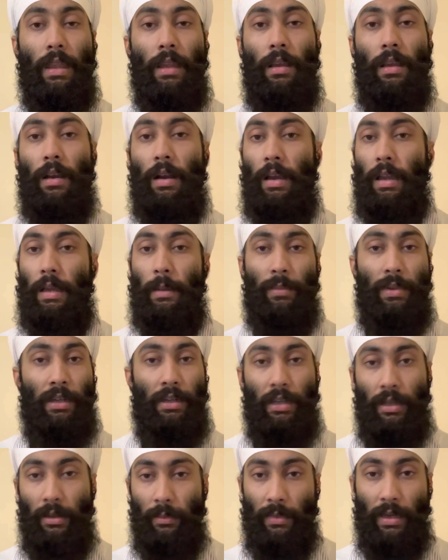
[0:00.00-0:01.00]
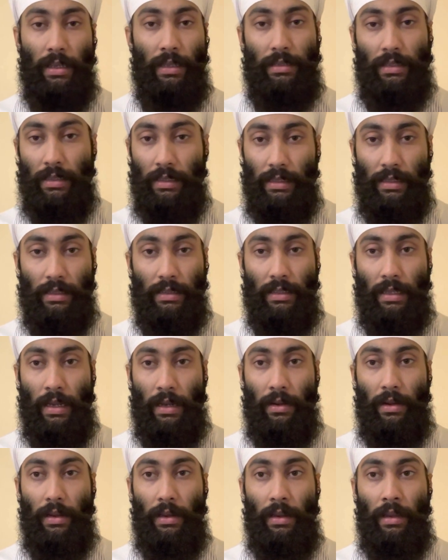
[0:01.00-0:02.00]
I completed my senior
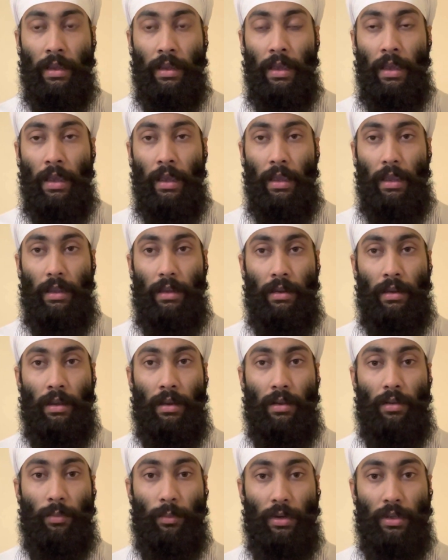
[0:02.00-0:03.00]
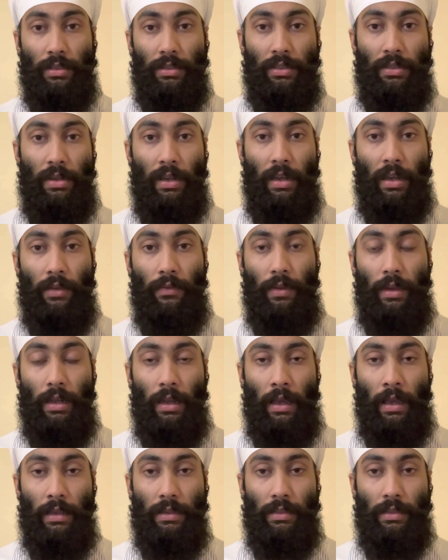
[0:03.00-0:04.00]
secondary in a commerce stream
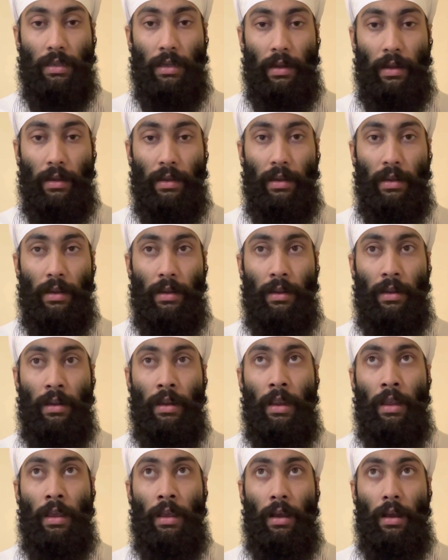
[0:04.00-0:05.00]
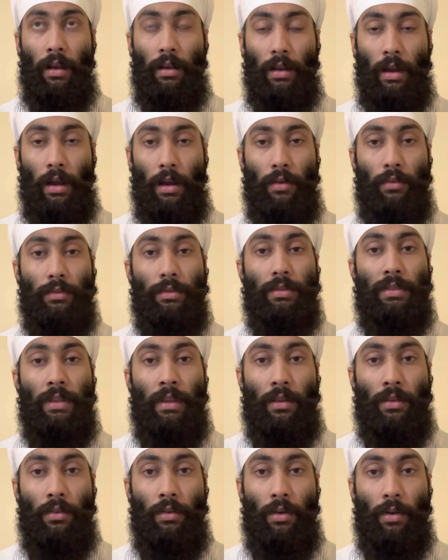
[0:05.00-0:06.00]
where I studied accounts,
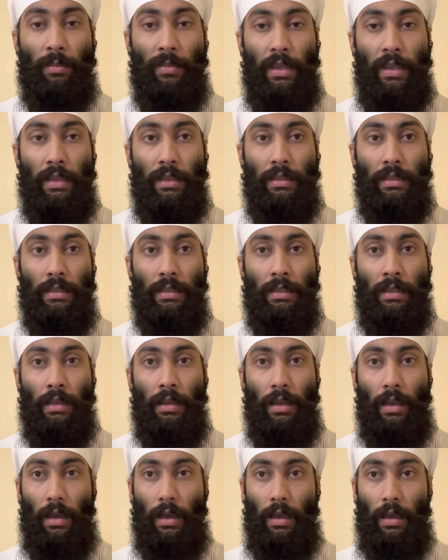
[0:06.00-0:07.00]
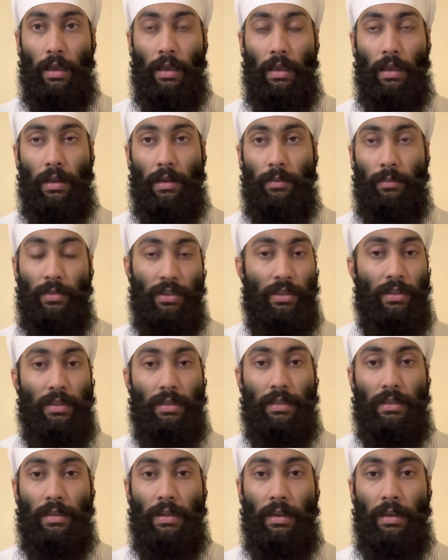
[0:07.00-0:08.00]
economics, and
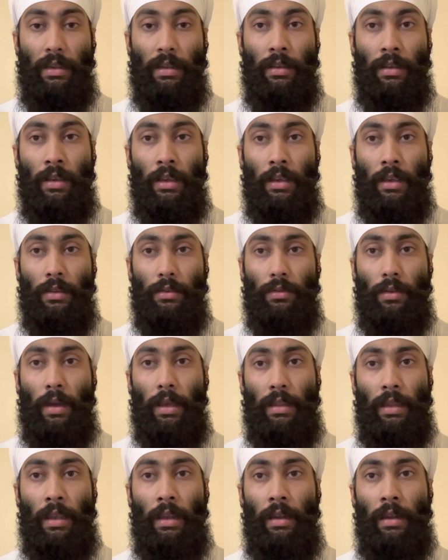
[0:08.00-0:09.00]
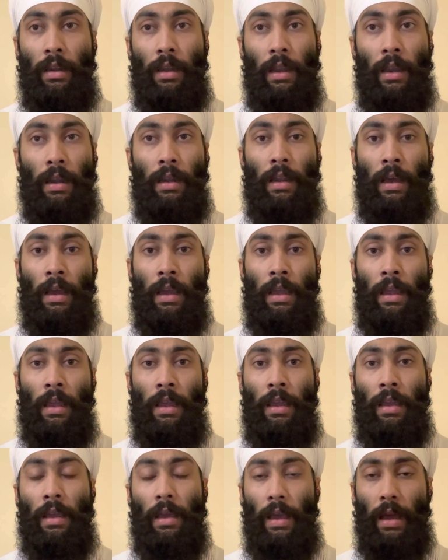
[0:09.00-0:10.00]
business study. So I think that
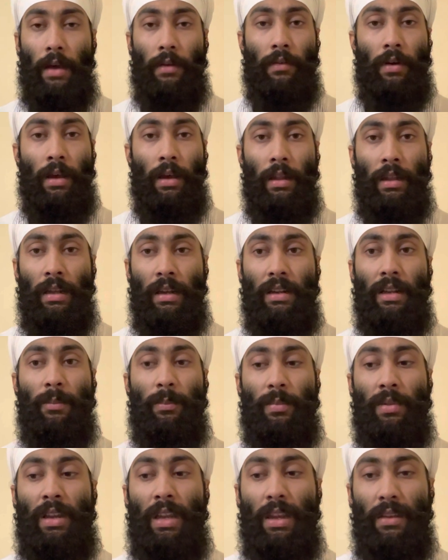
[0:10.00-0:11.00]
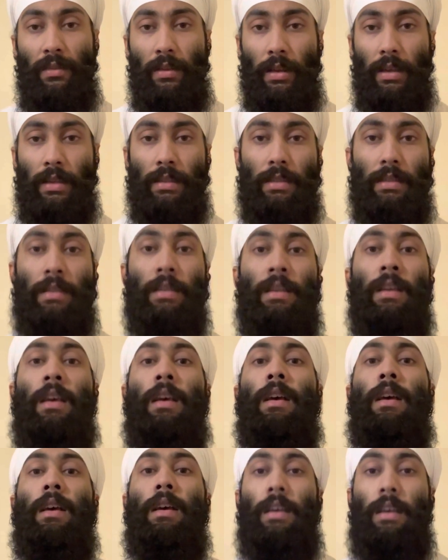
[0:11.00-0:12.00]
I have a little previous
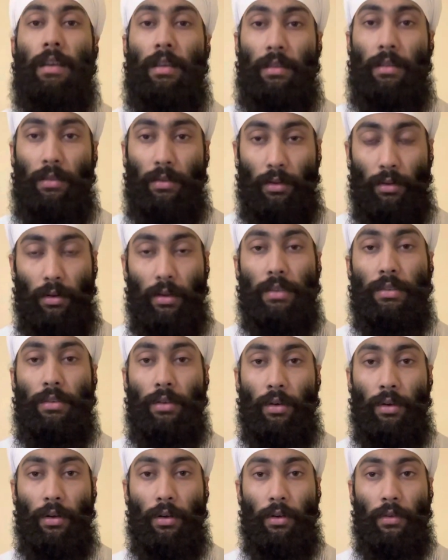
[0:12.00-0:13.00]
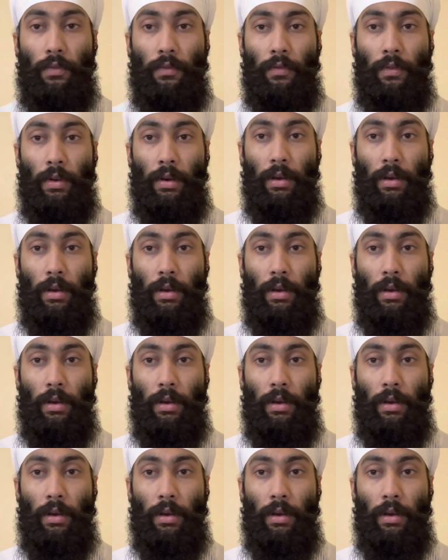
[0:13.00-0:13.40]
knowledge of